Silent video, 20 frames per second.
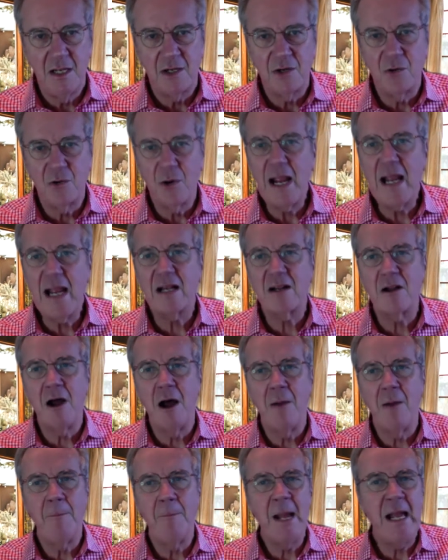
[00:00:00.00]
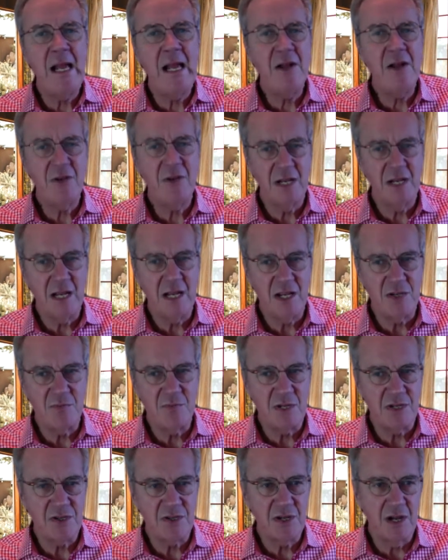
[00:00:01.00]
Grant compounded his
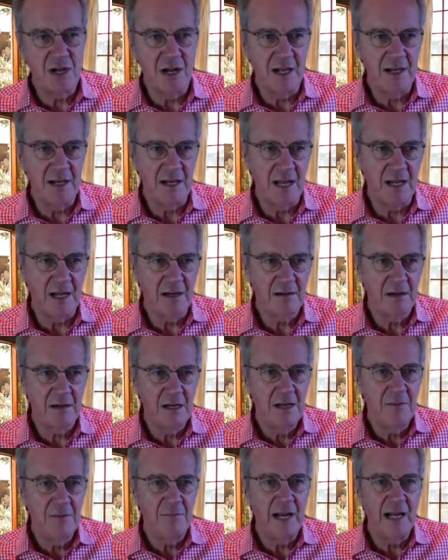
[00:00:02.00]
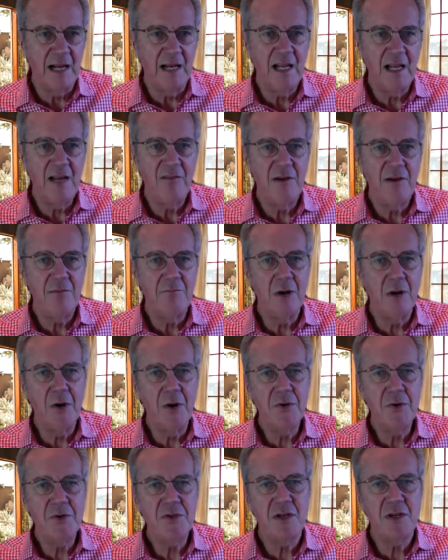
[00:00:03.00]
misconduct by leaving
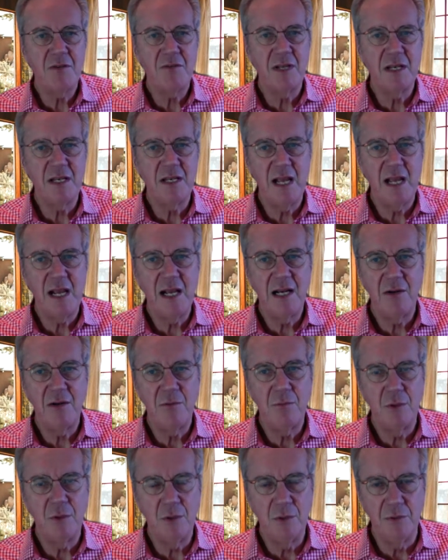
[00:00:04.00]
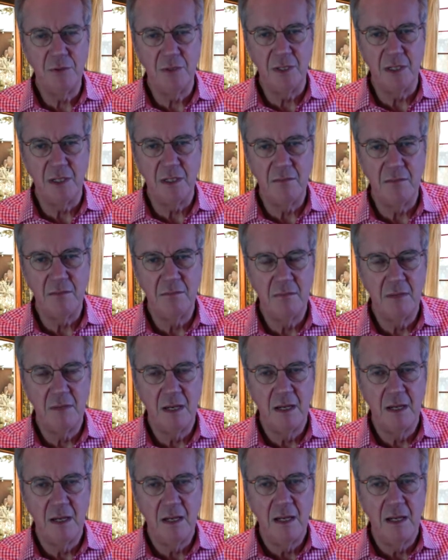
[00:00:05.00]
most of the dead and wounded
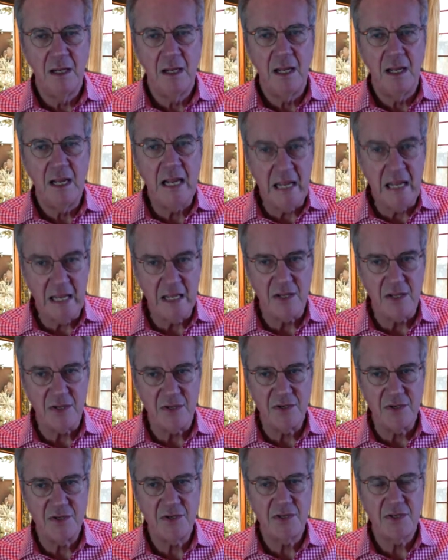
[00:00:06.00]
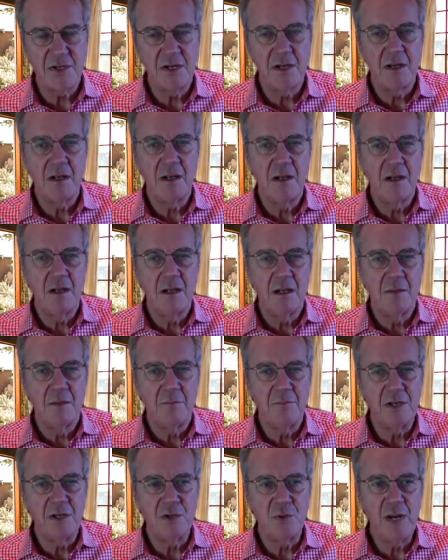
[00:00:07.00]
his
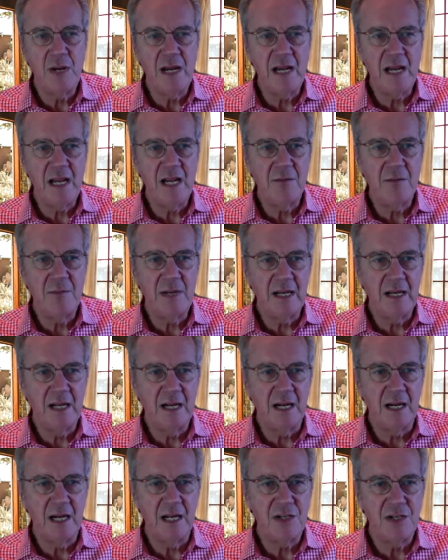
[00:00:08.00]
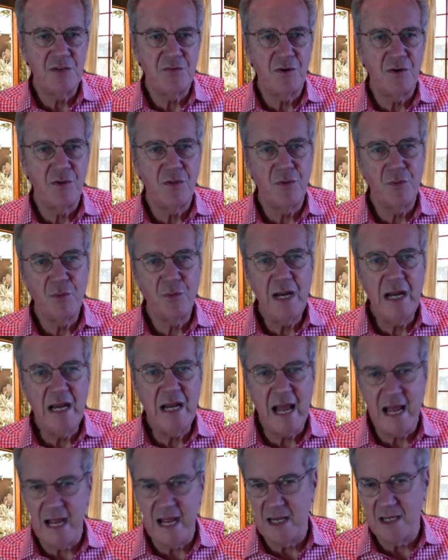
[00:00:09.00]
between enemy lines for three
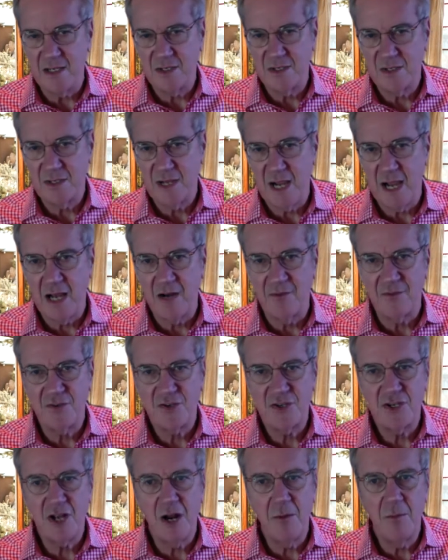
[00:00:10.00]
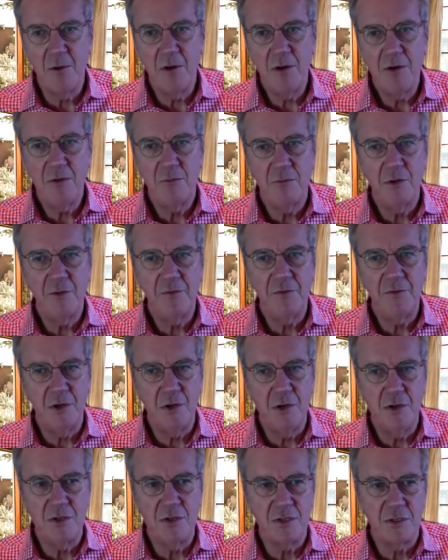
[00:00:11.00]
days out of stubborn
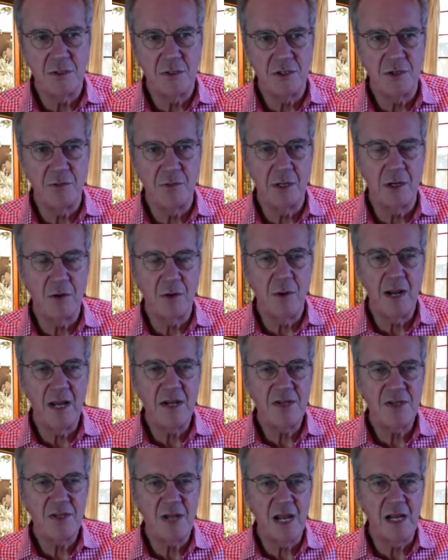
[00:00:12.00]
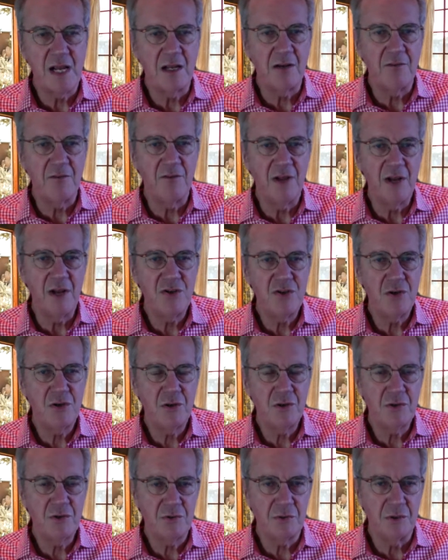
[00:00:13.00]
refusal to request a
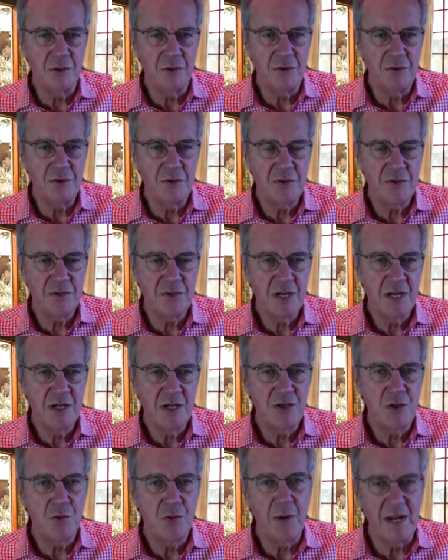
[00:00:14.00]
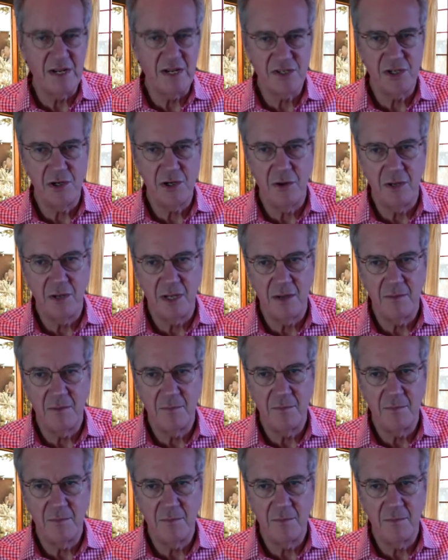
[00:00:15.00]
conventional truce to rescue them.